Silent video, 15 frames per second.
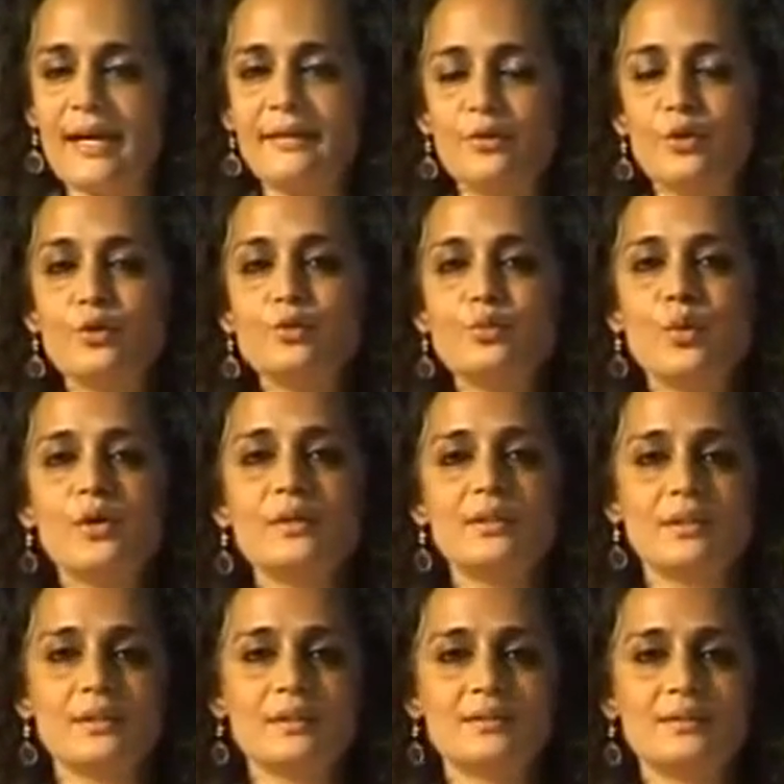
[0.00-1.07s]
and don't
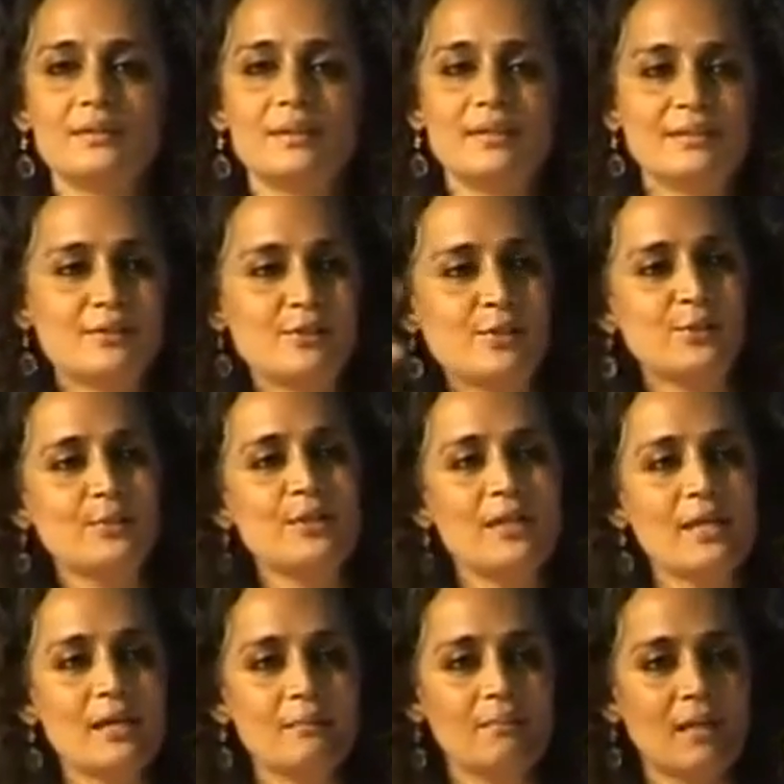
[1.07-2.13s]
want this
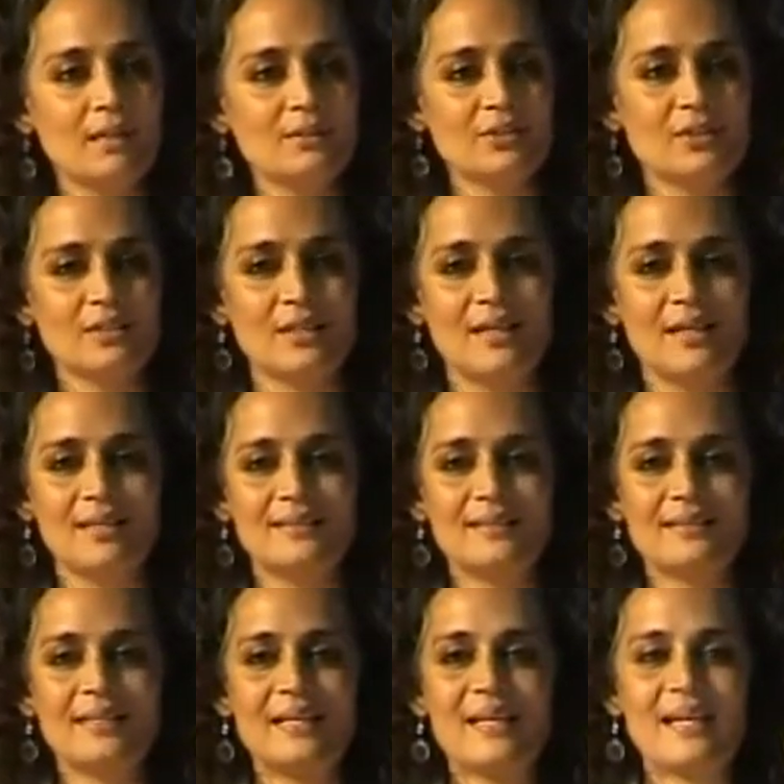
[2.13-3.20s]
slowly get
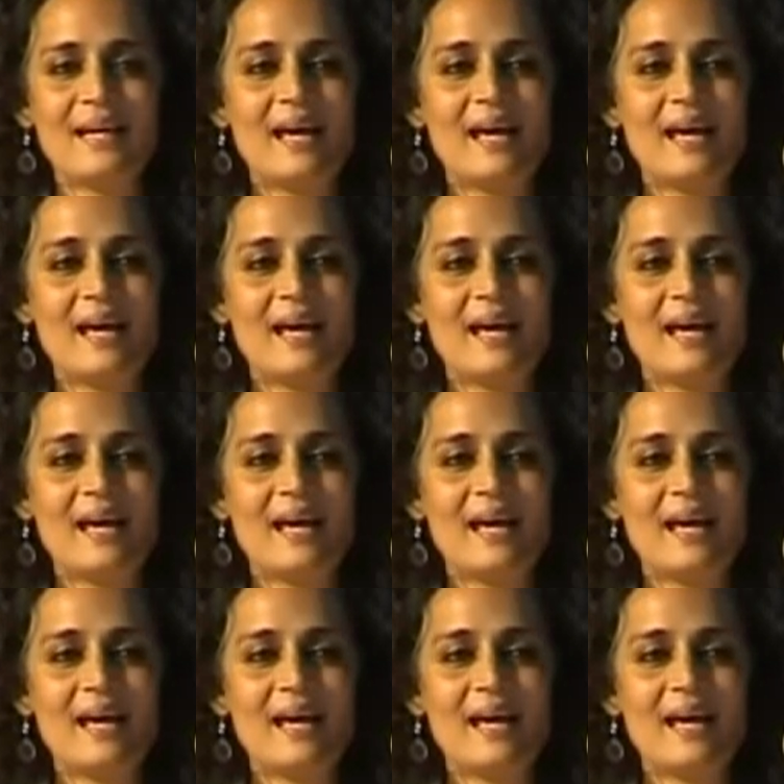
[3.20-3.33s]
marginalized